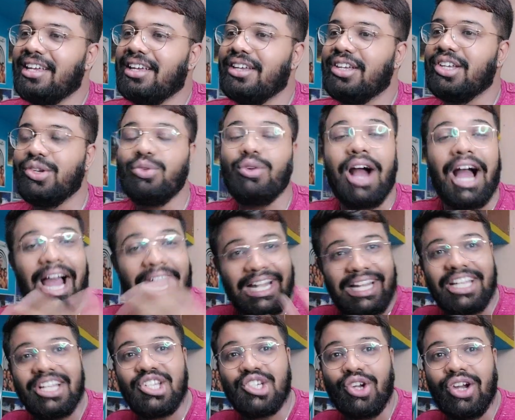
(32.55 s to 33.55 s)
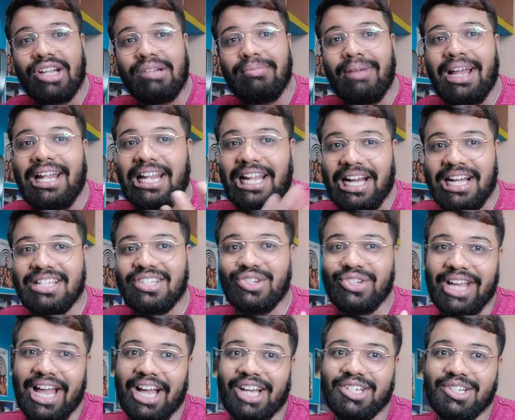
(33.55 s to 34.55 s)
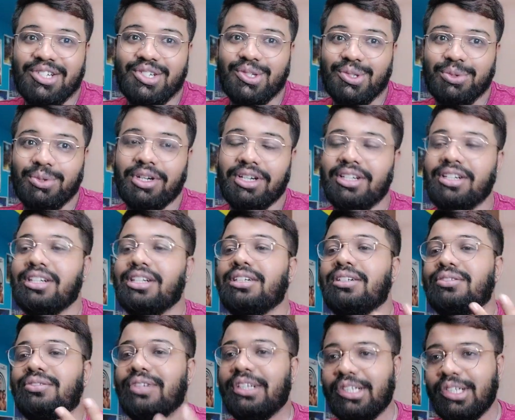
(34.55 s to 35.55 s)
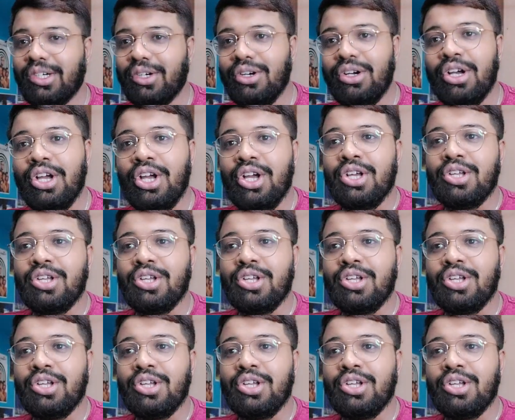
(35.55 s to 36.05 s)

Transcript: You highly enjoyed my last reaction to her video.